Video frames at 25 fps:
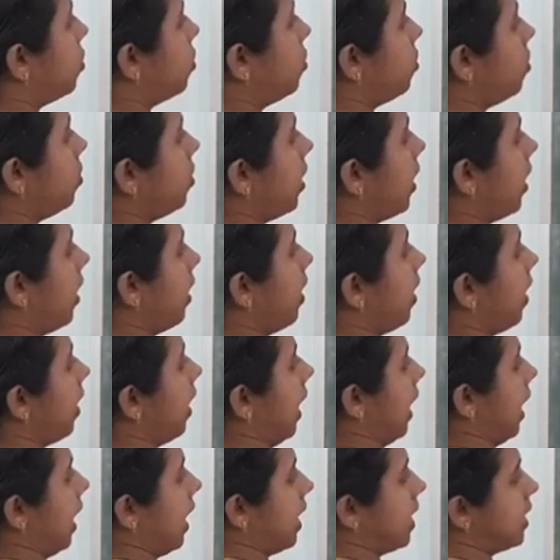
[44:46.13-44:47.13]
to
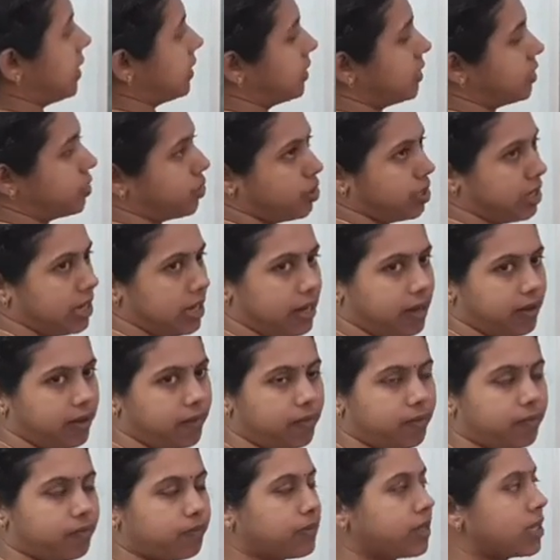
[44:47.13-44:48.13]
ST.
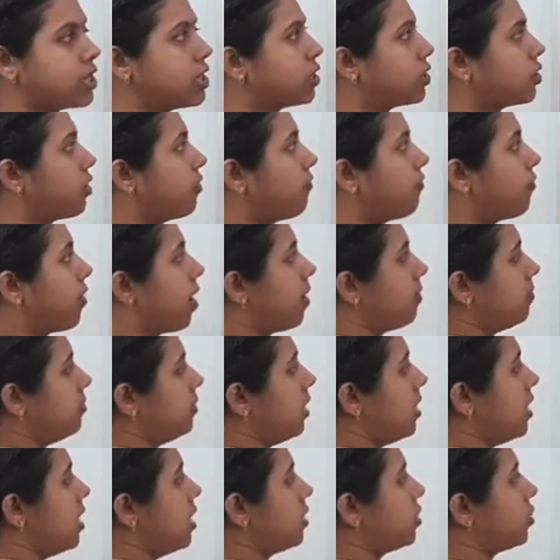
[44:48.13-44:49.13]
So from
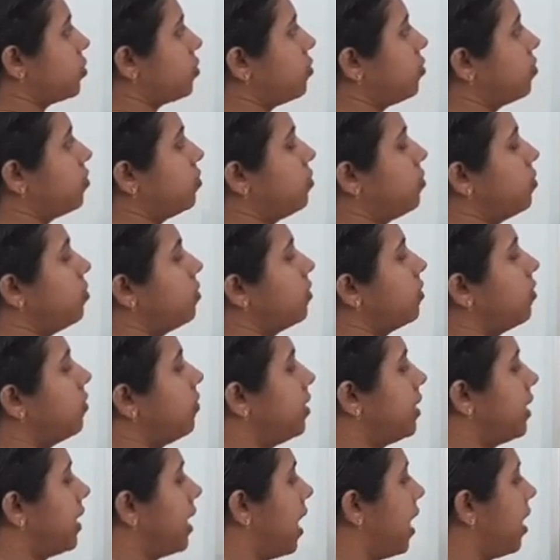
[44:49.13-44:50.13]
these two we
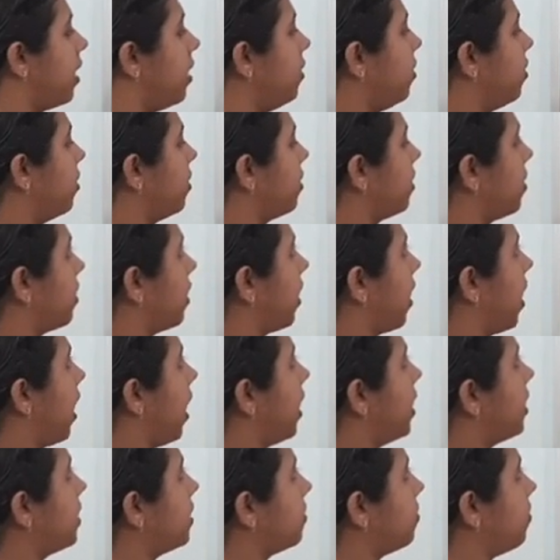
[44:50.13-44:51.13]
can
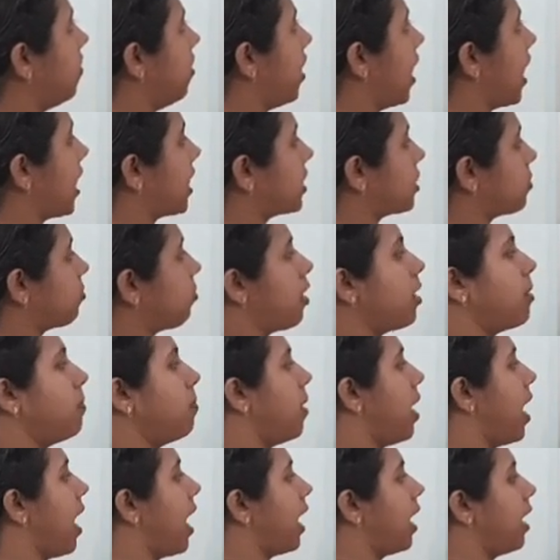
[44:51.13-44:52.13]
write XY
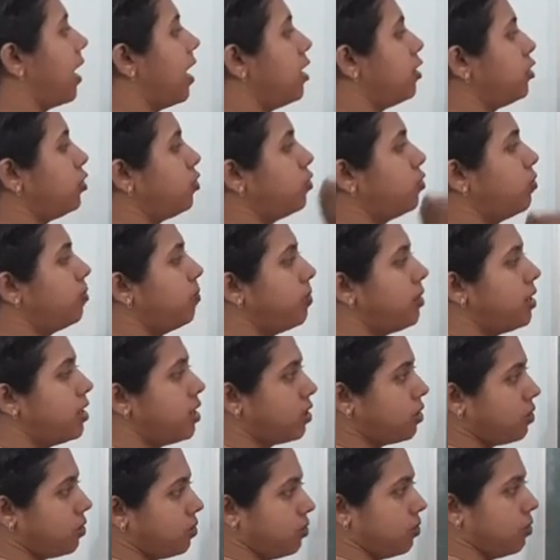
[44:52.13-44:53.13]
parallel to
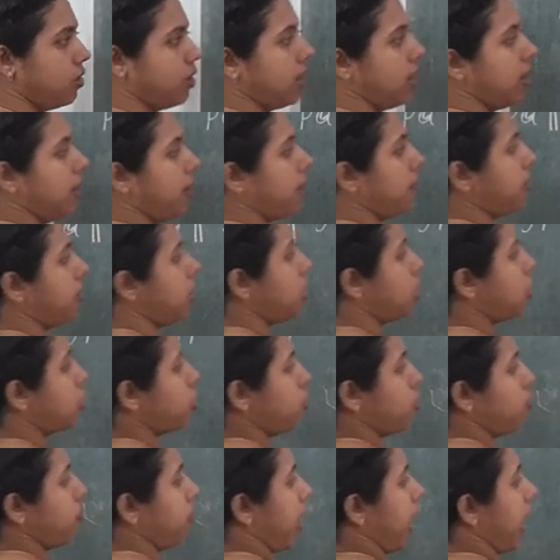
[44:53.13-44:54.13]
PQ.
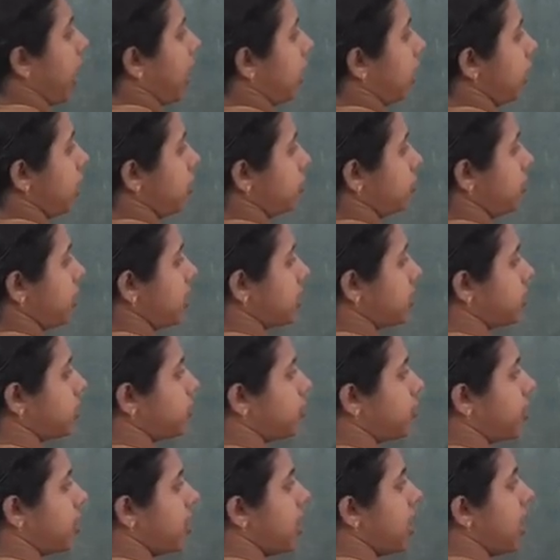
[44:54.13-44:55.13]
PQ parallel to
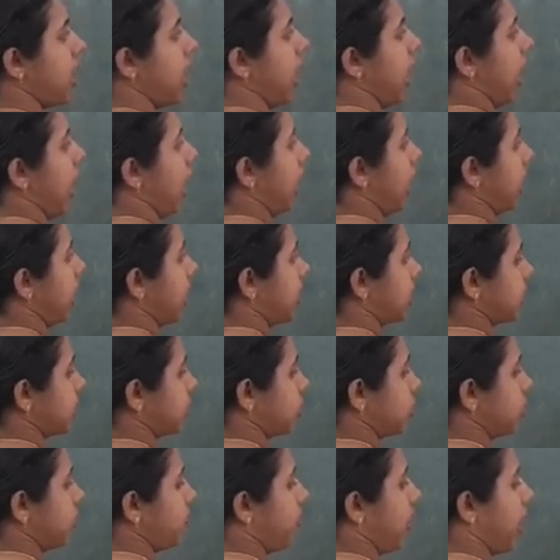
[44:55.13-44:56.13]
ST and
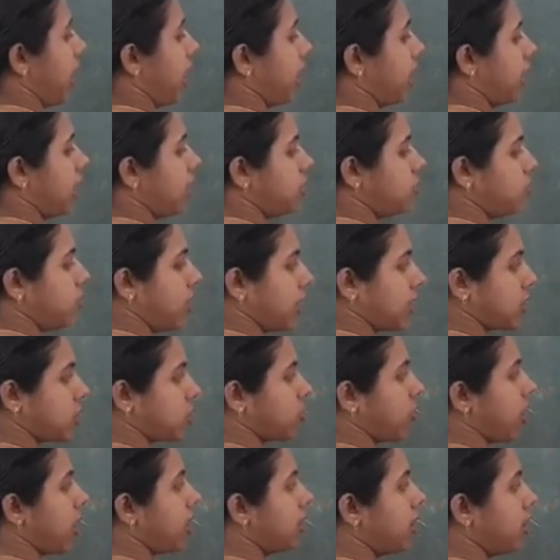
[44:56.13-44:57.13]
ST parallel to
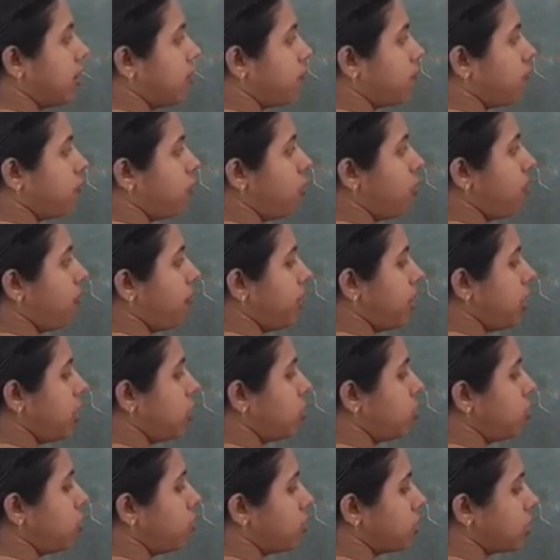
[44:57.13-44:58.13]
XY. Therefore,
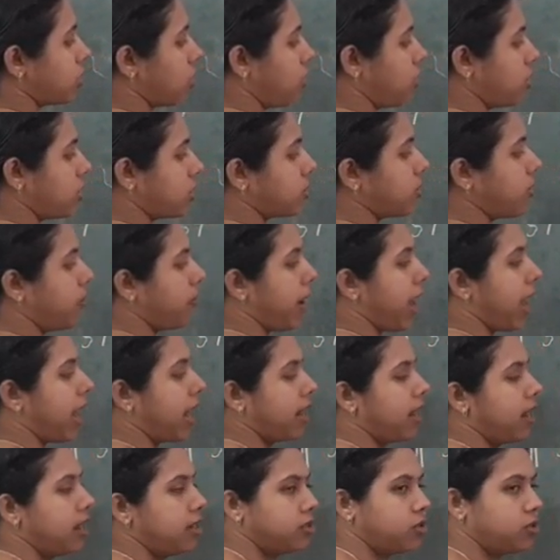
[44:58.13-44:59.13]
PQ is also
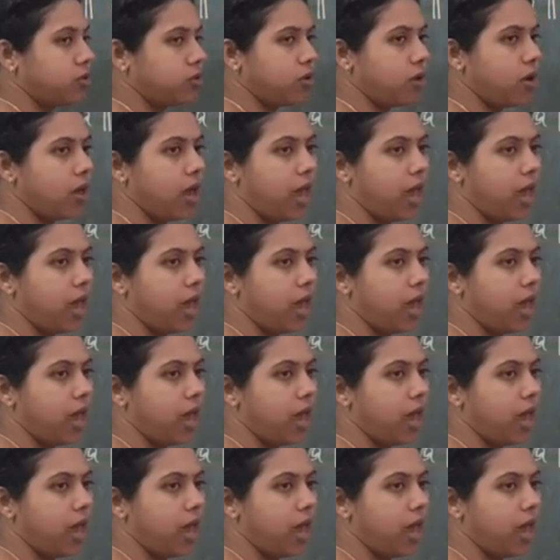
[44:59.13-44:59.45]
parallel to